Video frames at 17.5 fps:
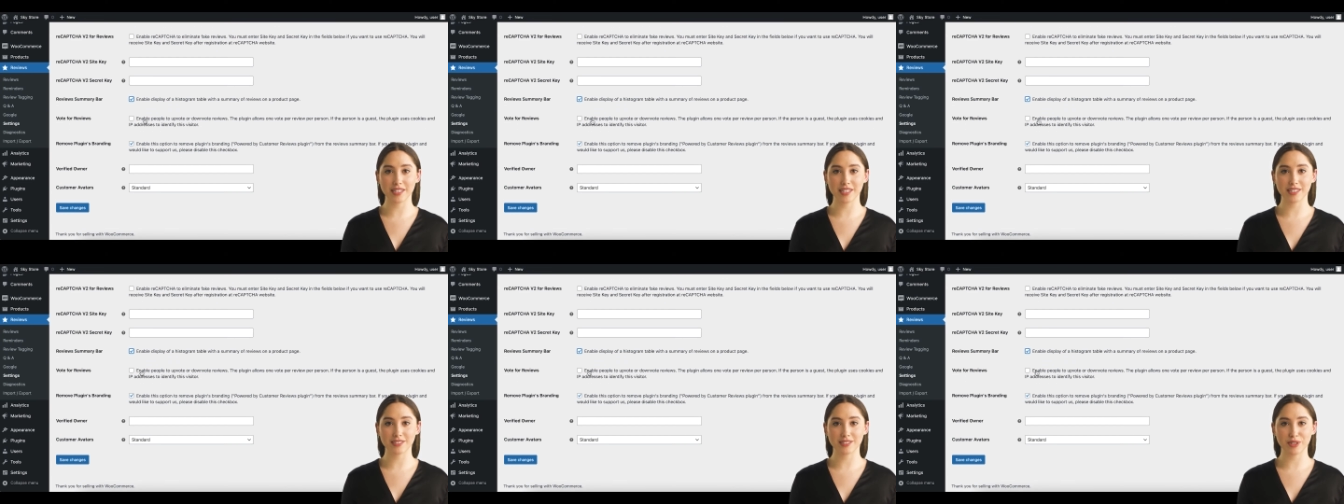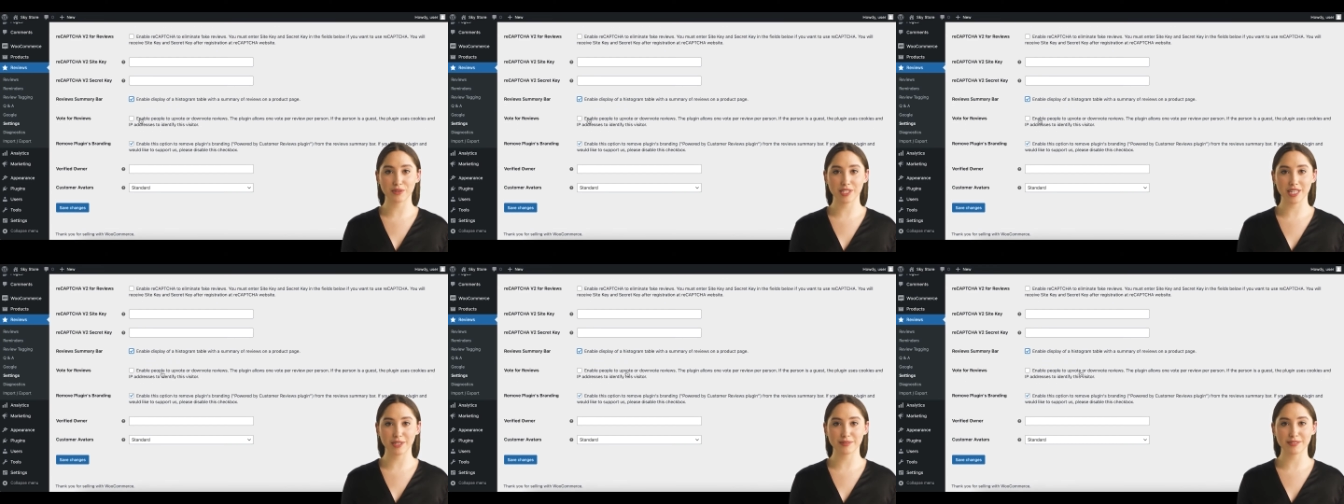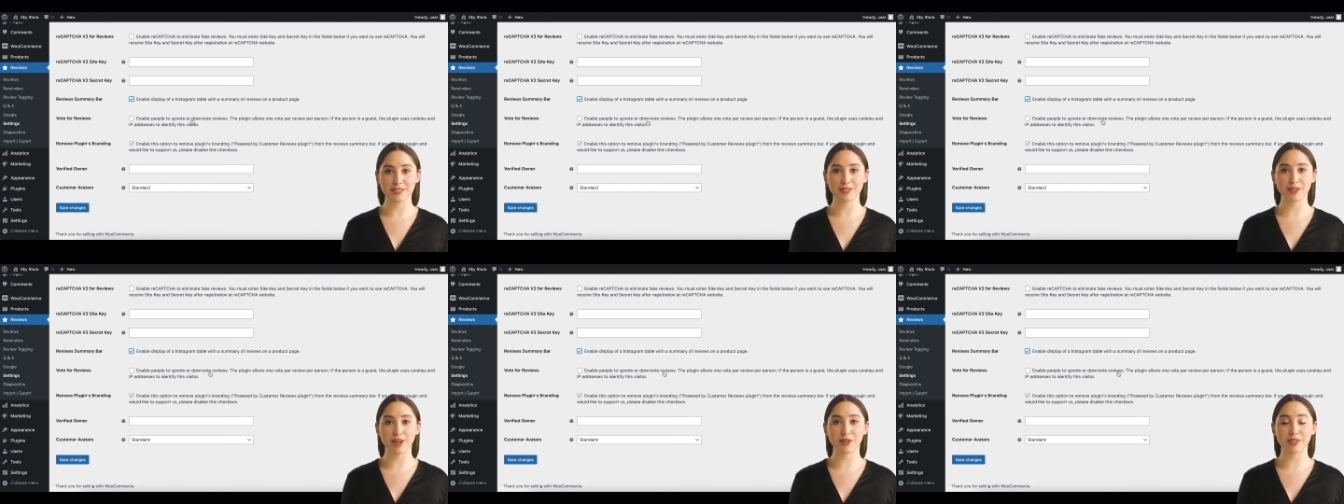so keep
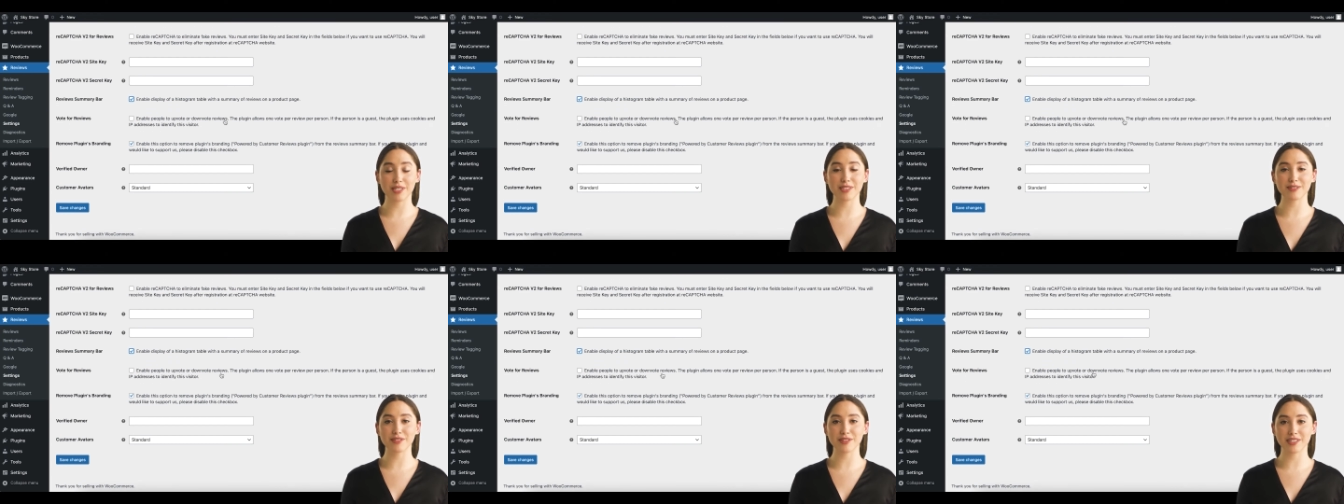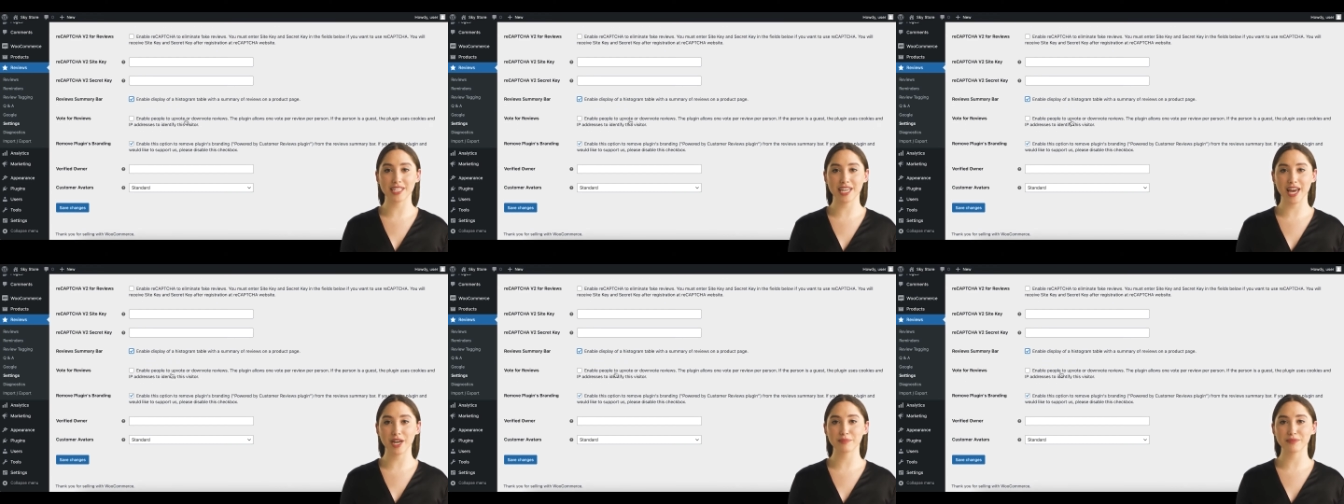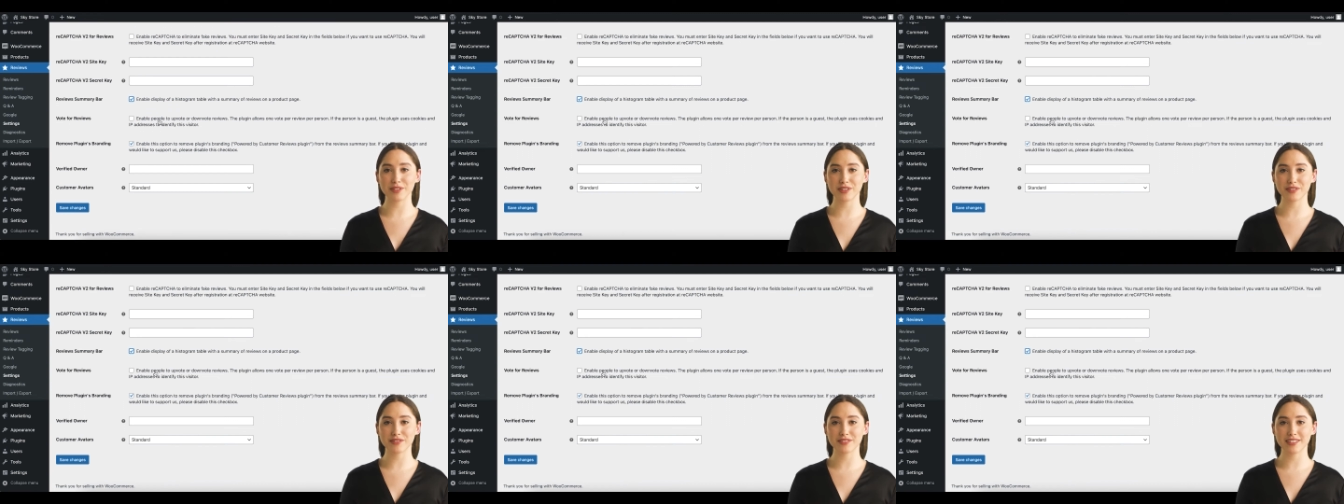scrolling through the
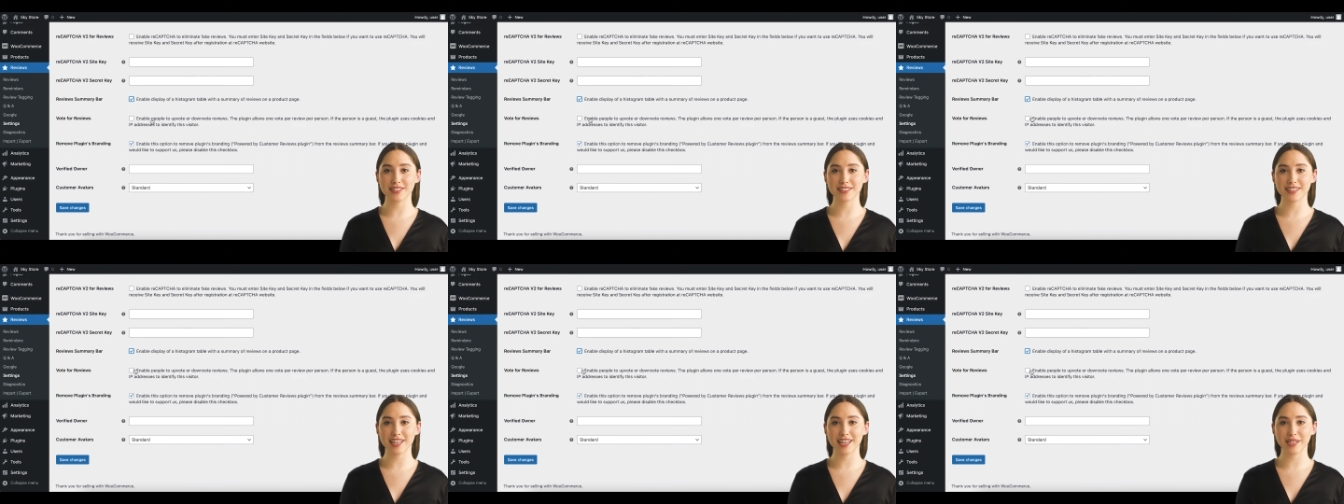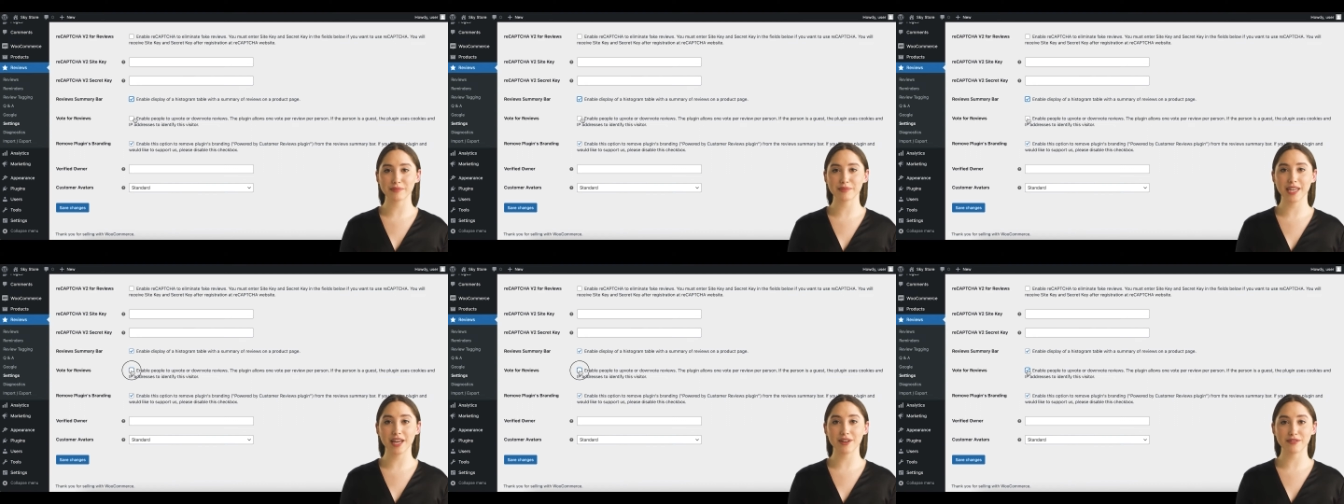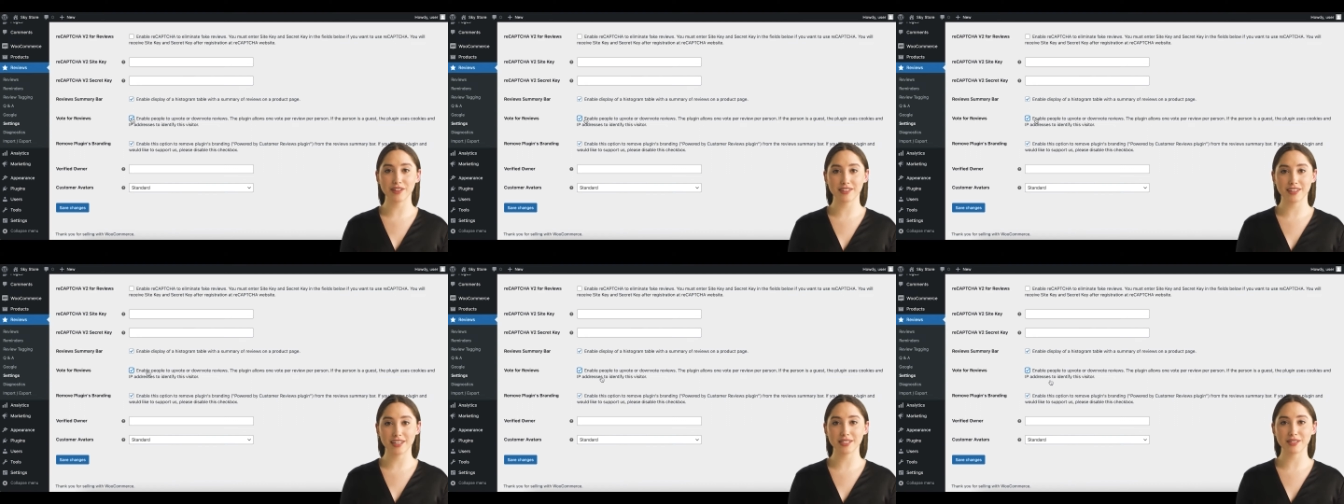options to set up
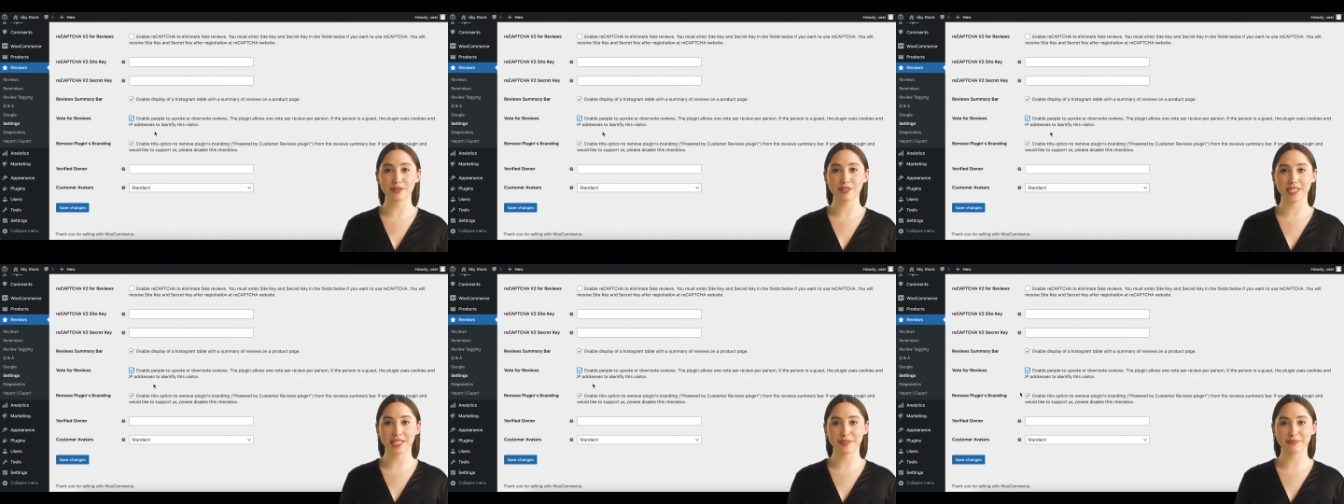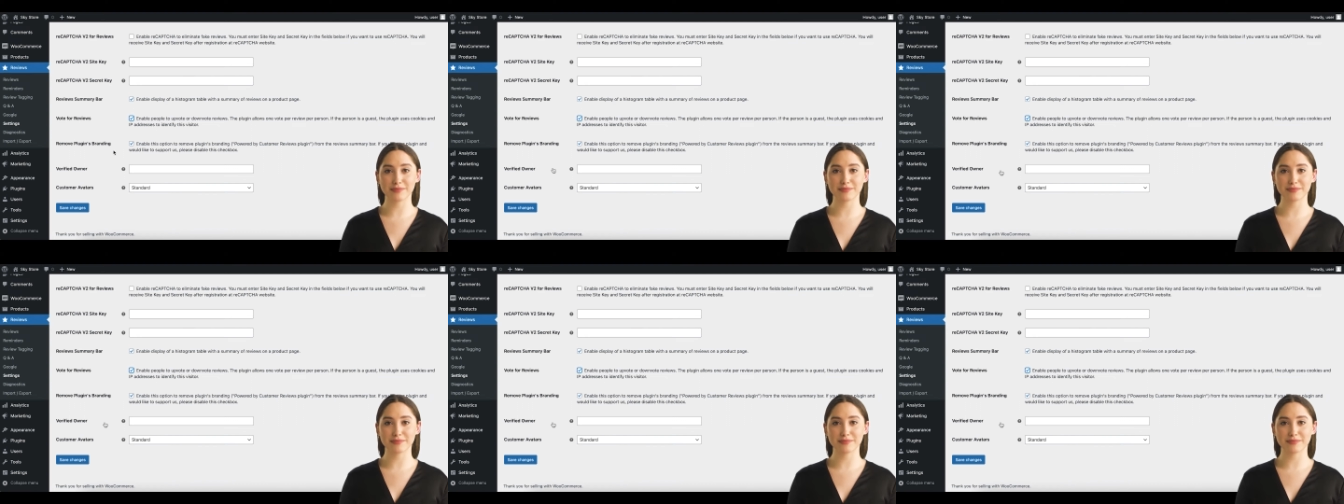everything you need.